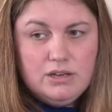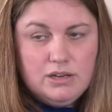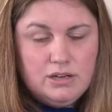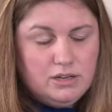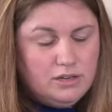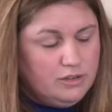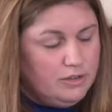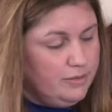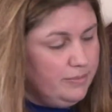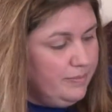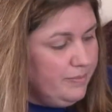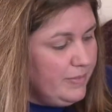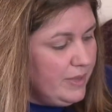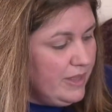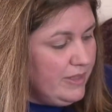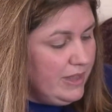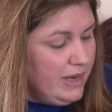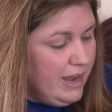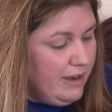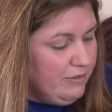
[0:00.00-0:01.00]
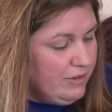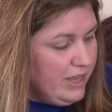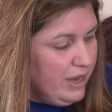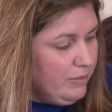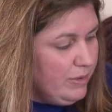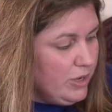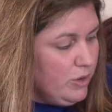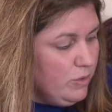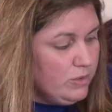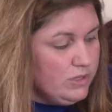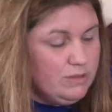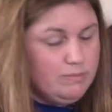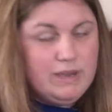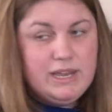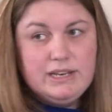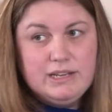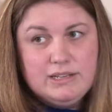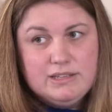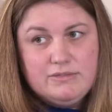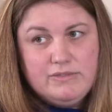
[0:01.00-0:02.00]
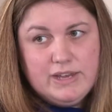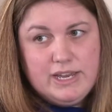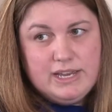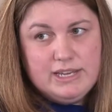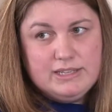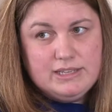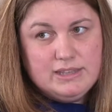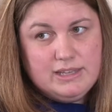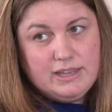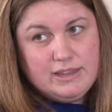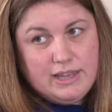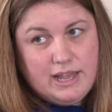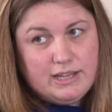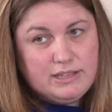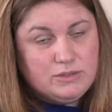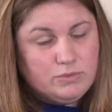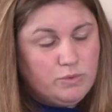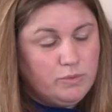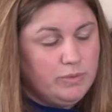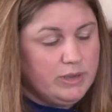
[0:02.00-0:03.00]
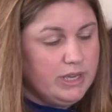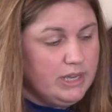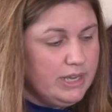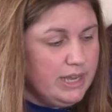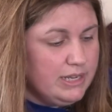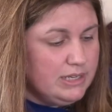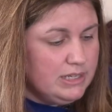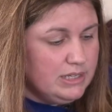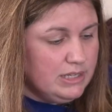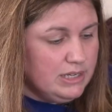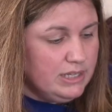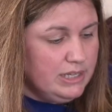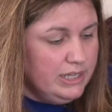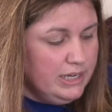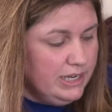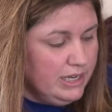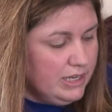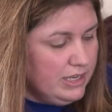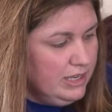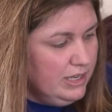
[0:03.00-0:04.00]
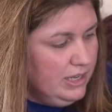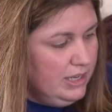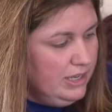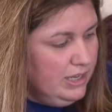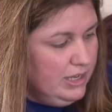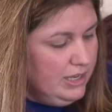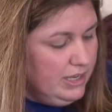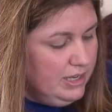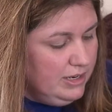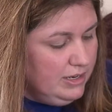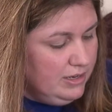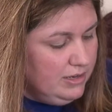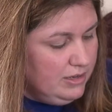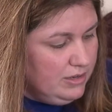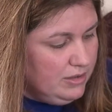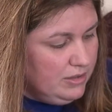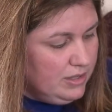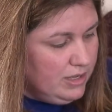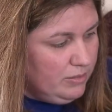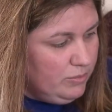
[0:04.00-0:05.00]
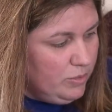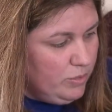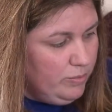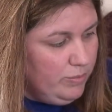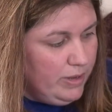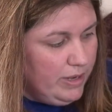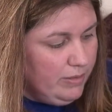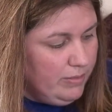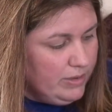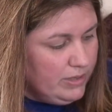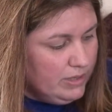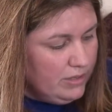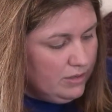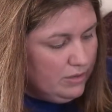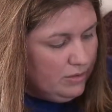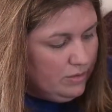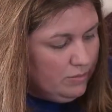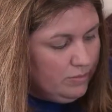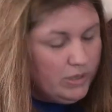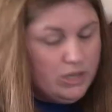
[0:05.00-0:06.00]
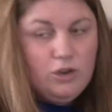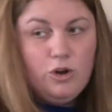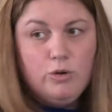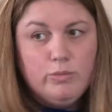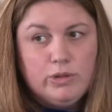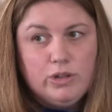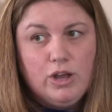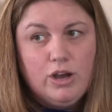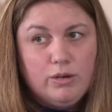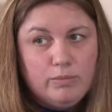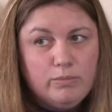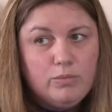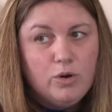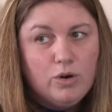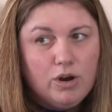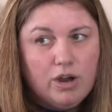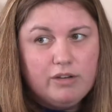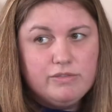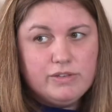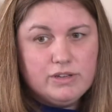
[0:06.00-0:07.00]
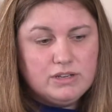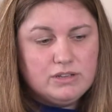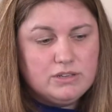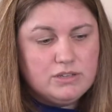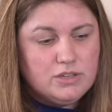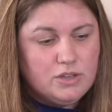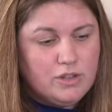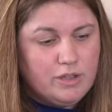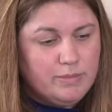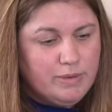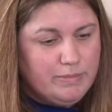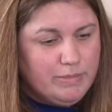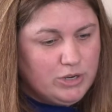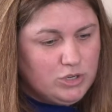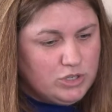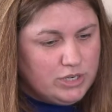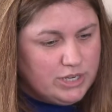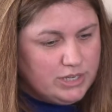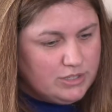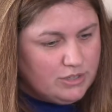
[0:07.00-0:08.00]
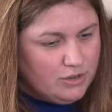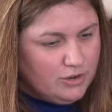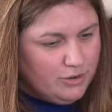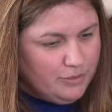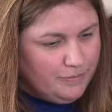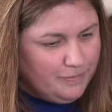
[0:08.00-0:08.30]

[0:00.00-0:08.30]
Um, and then after that, we go into maintenance phase, and then that's when we can get to the clinic, and then we'll be able to be home a lot more often. So that'd be much nicer.